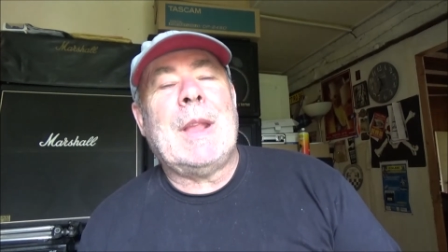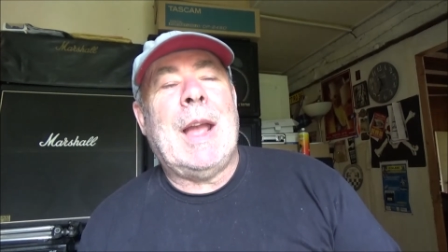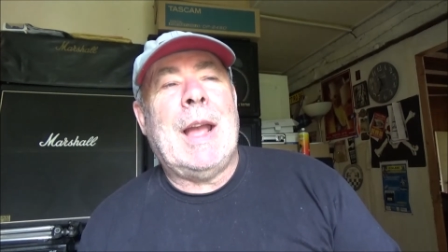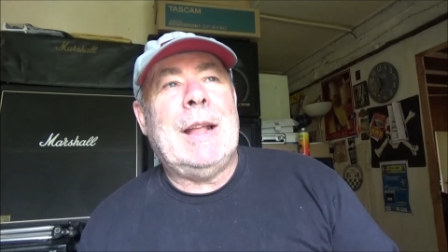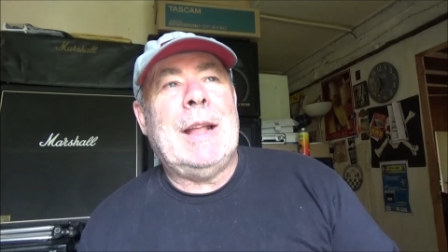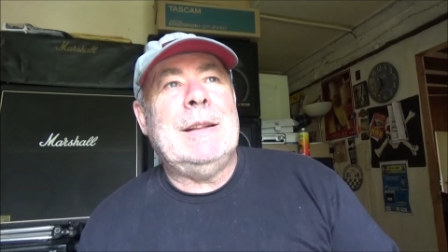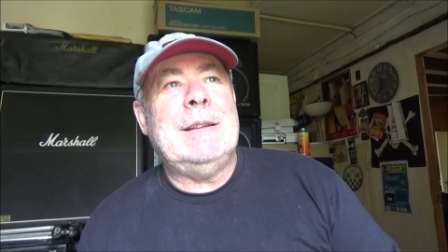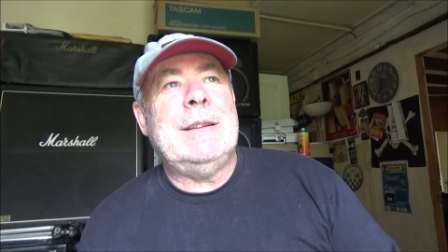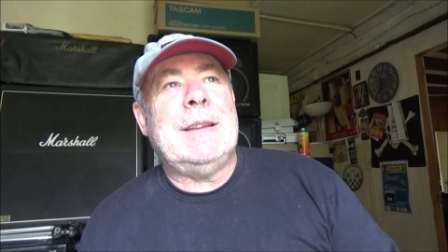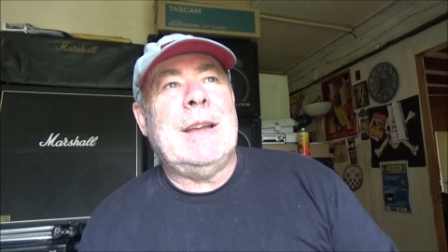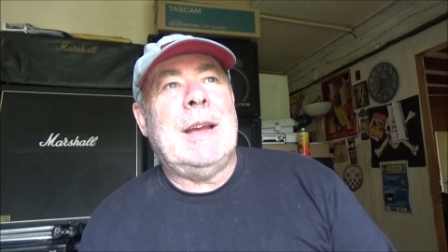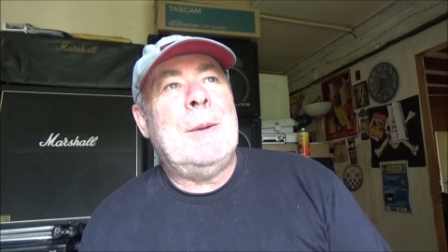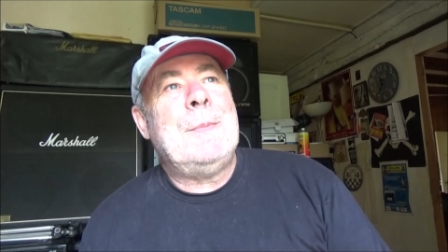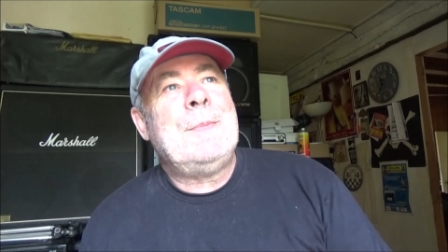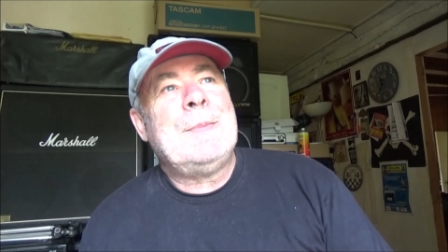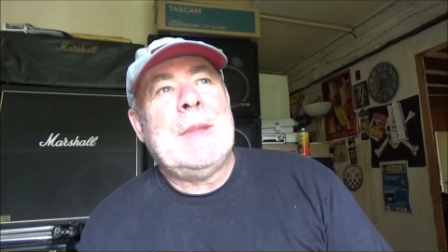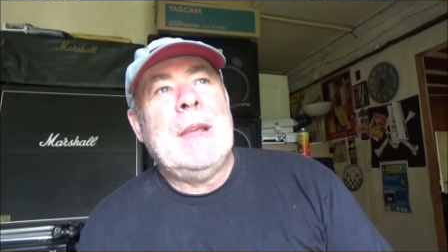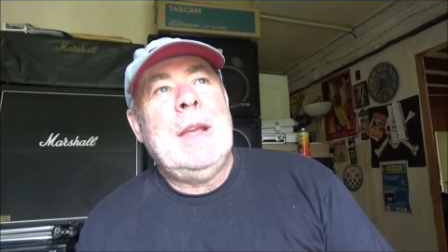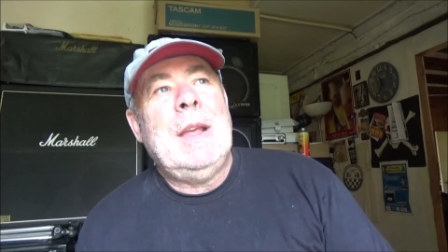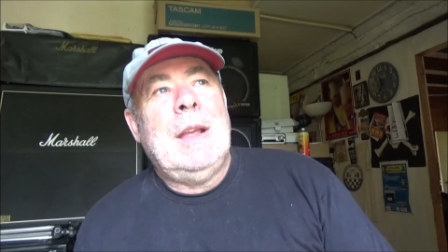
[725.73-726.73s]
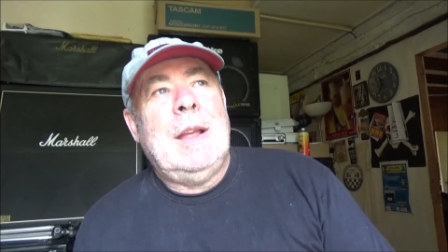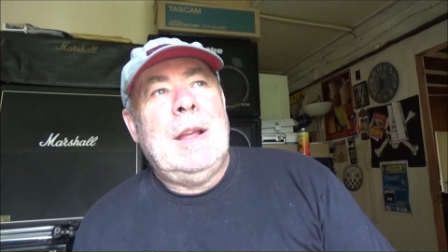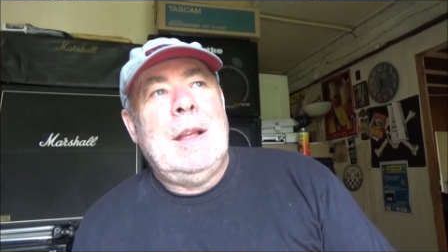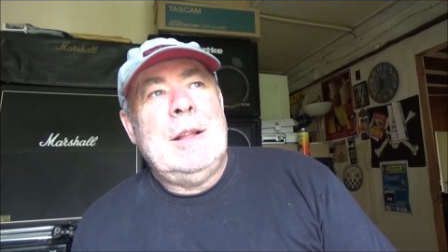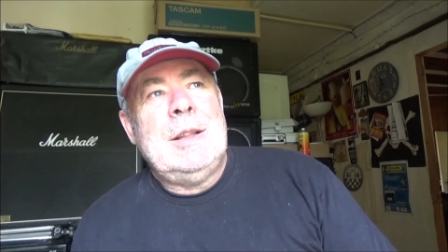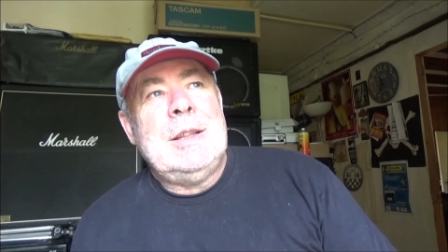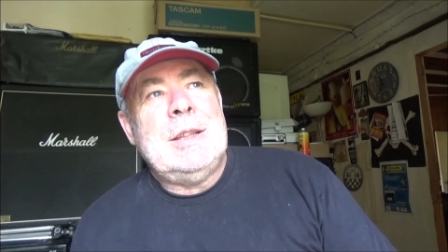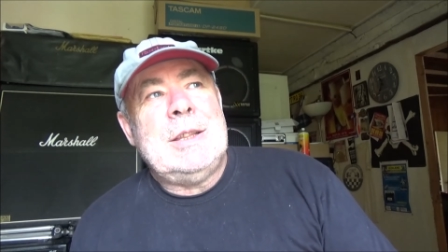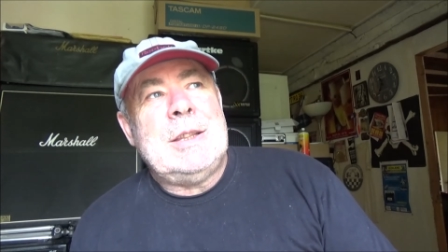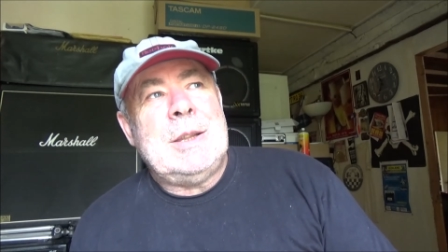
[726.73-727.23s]
and
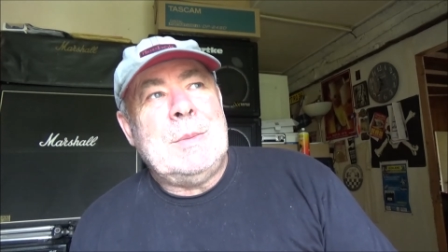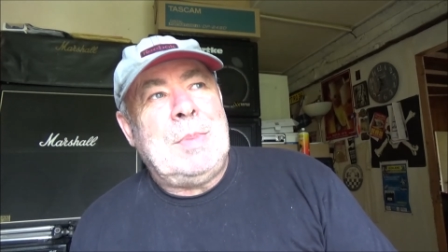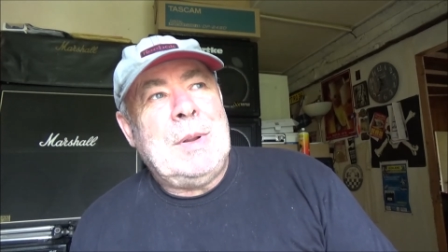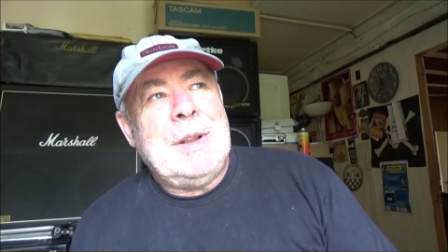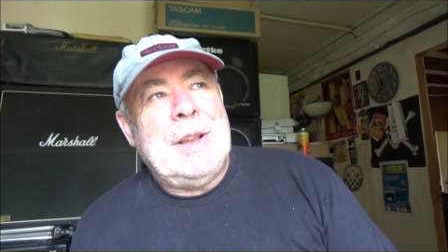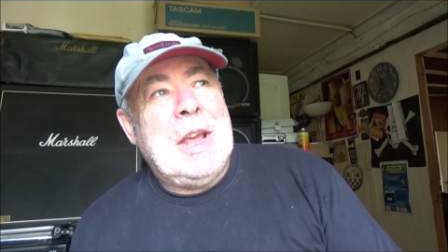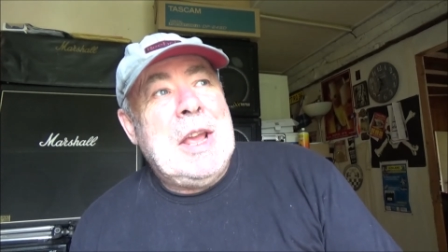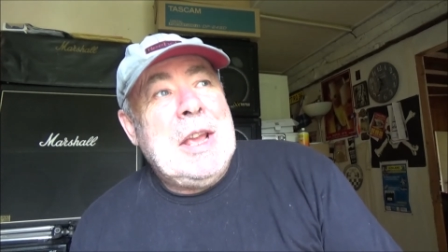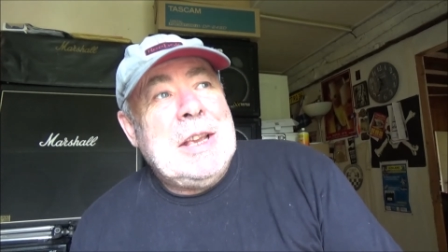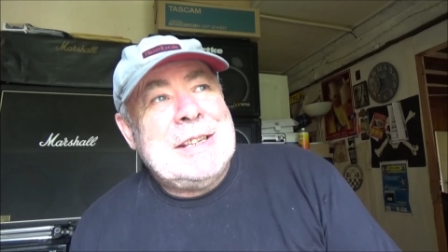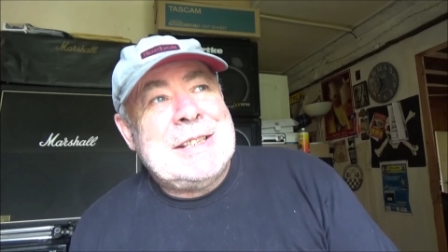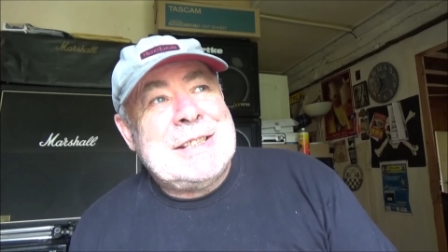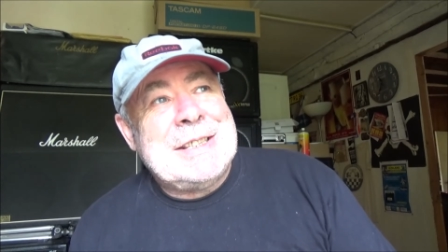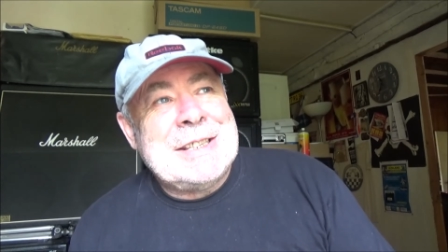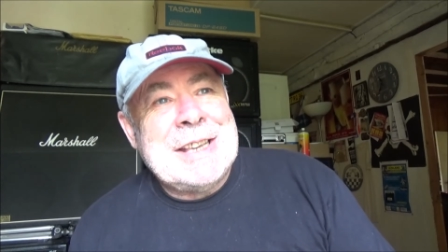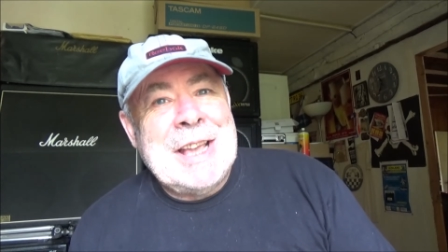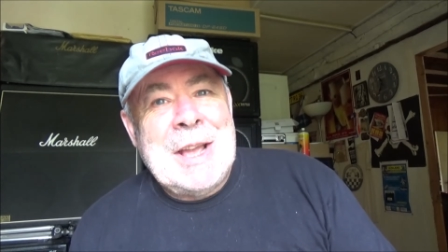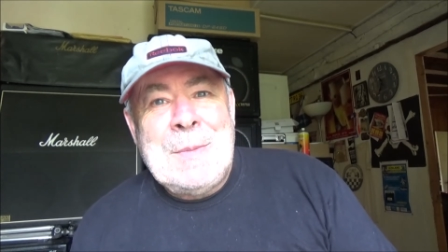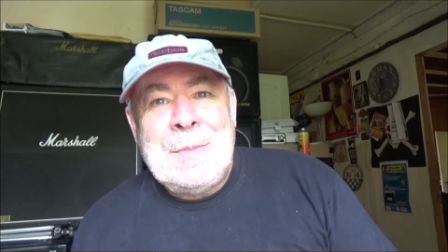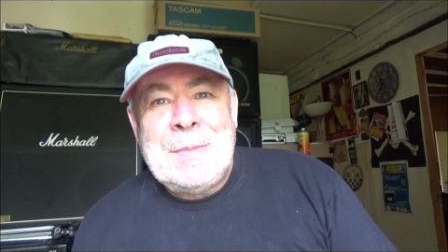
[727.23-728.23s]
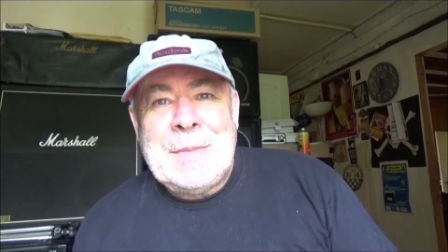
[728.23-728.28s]
the police,